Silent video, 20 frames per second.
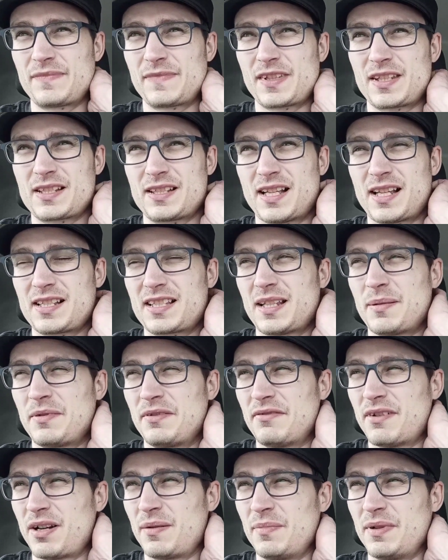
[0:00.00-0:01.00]
So last time he
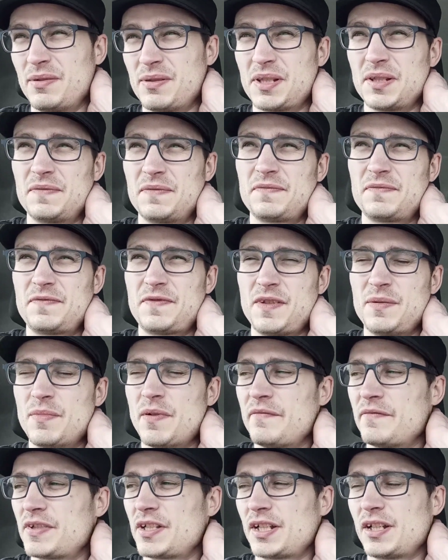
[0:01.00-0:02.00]
rang me was a few
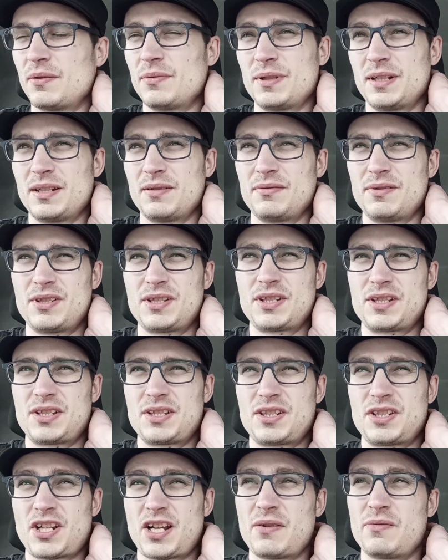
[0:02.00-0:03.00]
months ago when
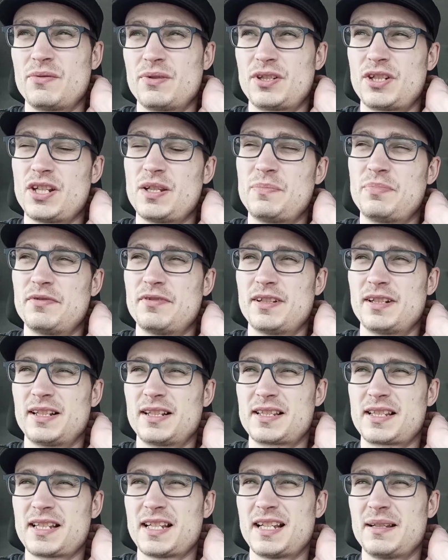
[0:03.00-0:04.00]
Shell were cheaper at
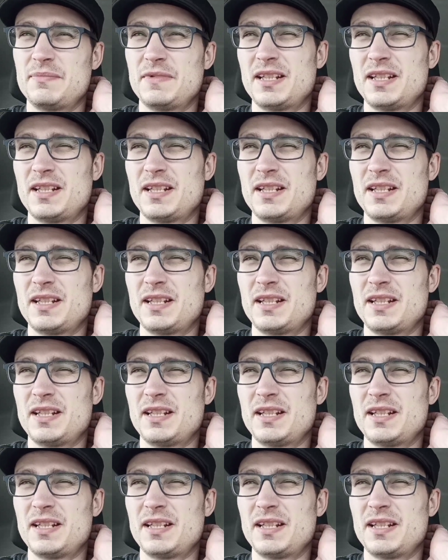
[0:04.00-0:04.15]
that time.